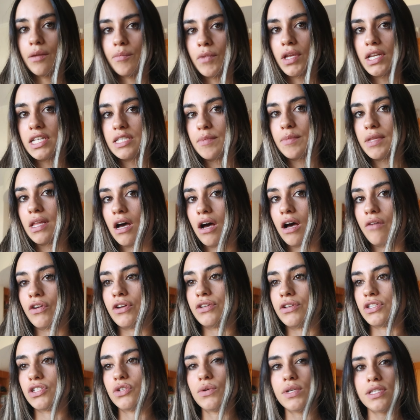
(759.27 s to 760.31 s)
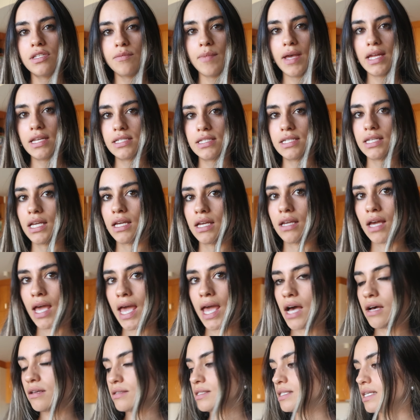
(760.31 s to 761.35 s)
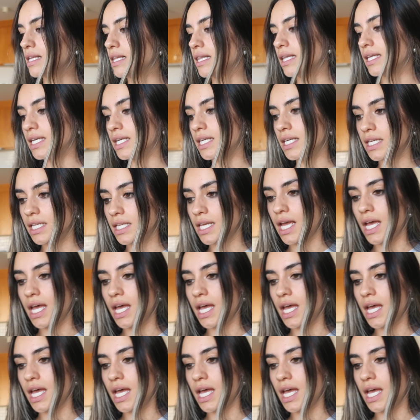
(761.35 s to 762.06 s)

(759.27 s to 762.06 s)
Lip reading: I'm gonna spend the arvo just doing some editing, house clean,